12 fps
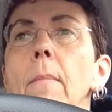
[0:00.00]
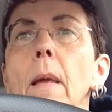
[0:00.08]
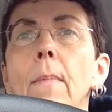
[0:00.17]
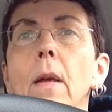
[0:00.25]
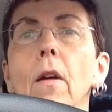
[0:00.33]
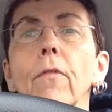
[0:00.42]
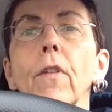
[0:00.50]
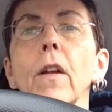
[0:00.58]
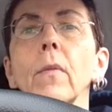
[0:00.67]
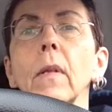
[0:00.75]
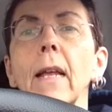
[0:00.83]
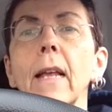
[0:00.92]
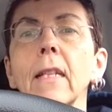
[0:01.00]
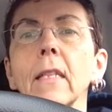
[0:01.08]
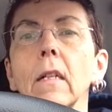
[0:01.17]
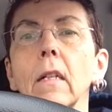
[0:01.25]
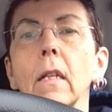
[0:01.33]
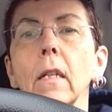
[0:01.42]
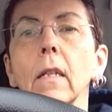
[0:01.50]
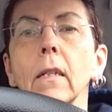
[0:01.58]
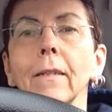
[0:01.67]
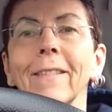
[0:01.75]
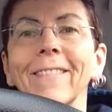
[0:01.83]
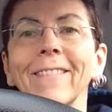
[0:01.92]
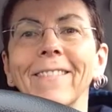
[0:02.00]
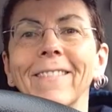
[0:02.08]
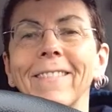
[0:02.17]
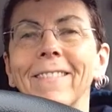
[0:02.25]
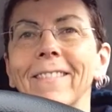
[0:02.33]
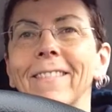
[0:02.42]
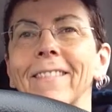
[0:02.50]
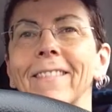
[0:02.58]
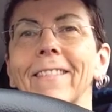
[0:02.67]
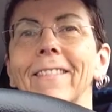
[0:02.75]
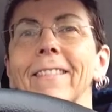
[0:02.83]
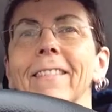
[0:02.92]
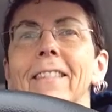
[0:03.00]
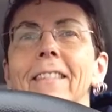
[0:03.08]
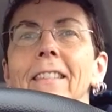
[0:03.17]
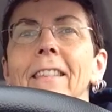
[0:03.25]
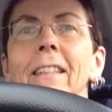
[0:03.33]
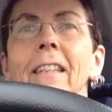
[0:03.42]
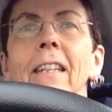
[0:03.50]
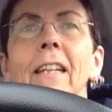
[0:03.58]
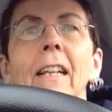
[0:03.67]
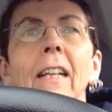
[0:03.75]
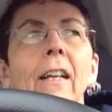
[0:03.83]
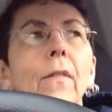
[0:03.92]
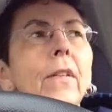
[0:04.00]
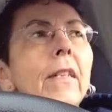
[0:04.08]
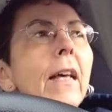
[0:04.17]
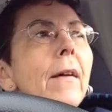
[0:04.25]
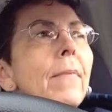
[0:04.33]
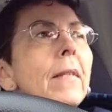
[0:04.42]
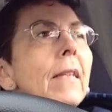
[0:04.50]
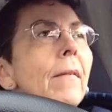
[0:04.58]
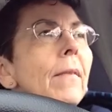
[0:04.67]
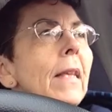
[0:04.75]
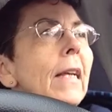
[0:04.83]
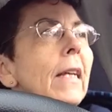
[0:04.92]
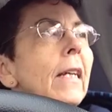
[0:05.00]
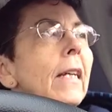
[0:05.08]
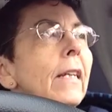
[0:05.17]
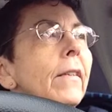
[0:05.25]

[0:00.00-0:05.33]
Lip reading: maybe our friend will cancel. Wouldn't that be something?